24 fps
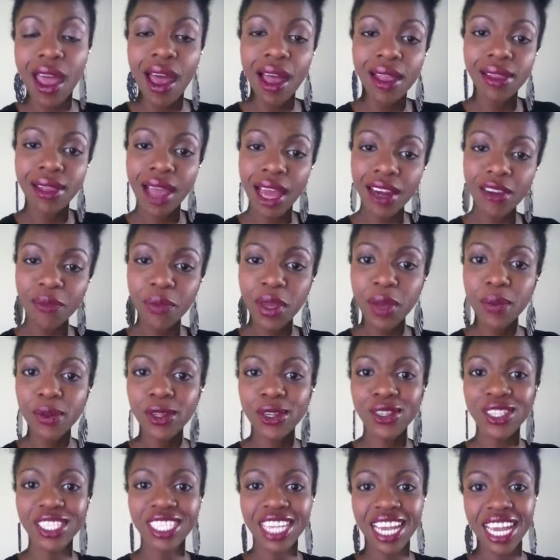A lot of people
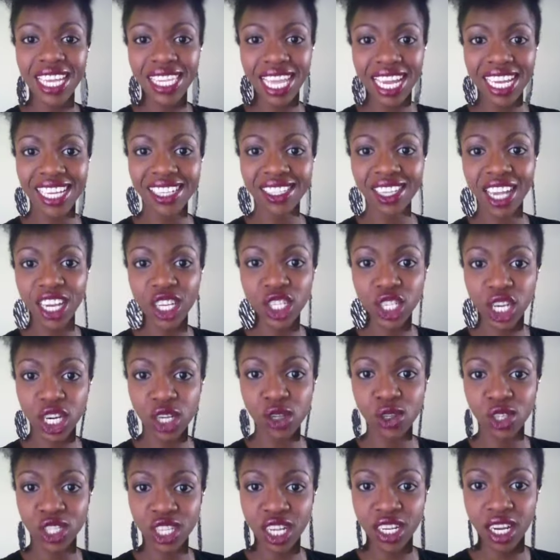are saying that he's like
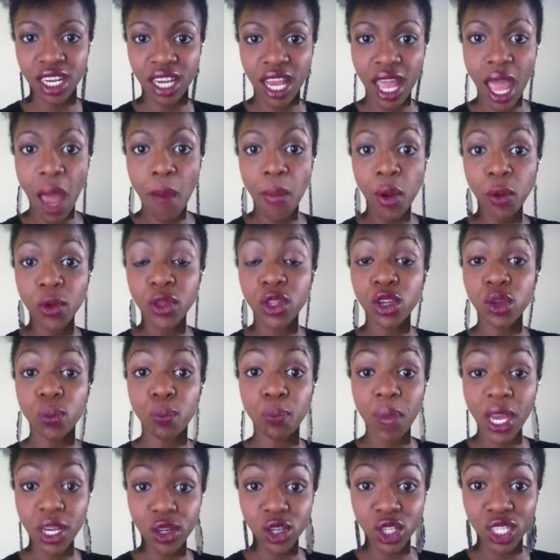Chael Sonnen, but with a
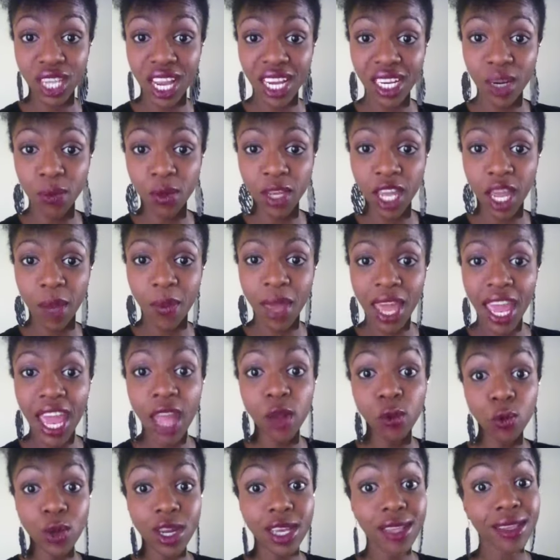better stand-up game
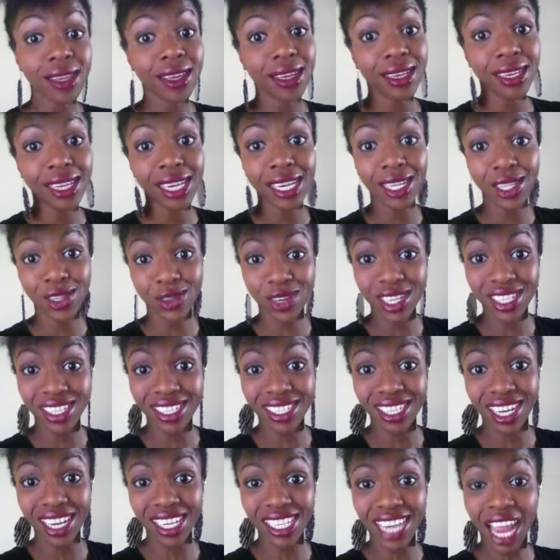and with killer
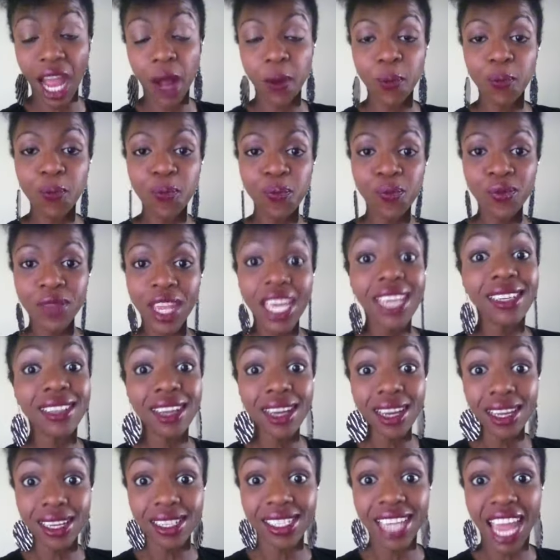instinct. Now, he
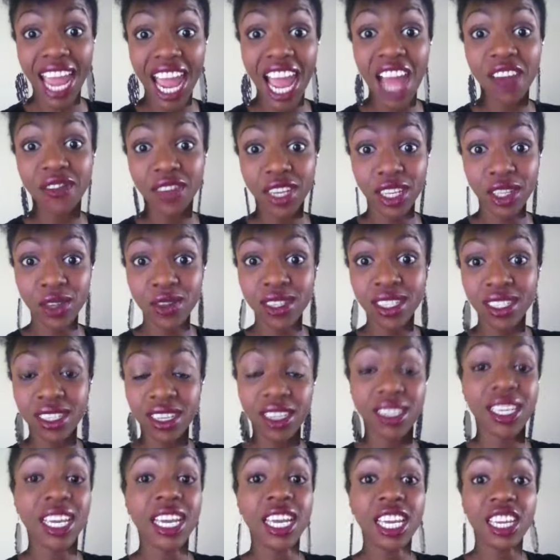does have killer instinct.